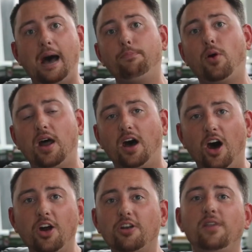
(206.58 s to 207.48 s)
I bought
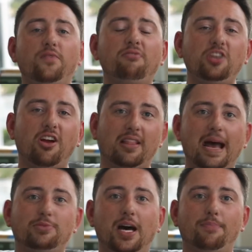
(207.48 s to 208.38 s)
a $150
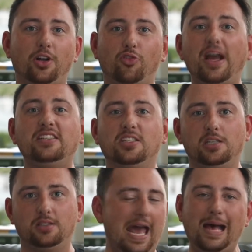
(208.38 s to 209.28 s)
laptop on
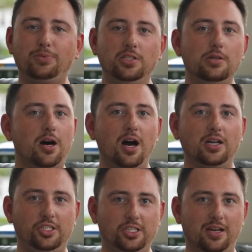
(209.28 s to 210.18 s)
Craigslist. Absolute
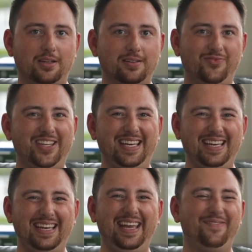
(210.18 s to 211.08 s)
hunk of junk.
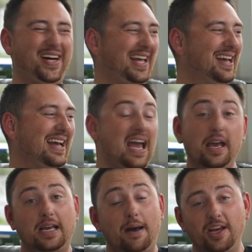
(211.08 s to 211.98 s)
But
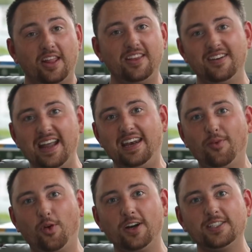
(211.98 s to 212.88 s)
hey, it got me on the internet and
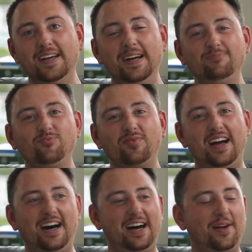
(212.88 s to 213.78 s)
it worked.
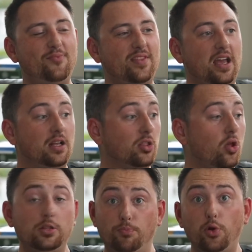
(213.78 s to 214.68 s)

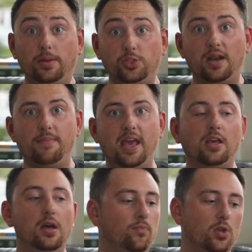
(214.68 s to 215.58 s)
The point I'm trying to
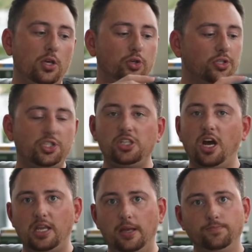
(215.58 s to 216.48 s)
make, you can
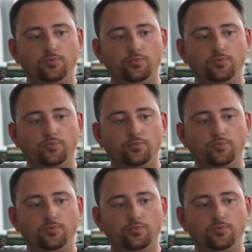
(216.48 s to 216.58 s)
study,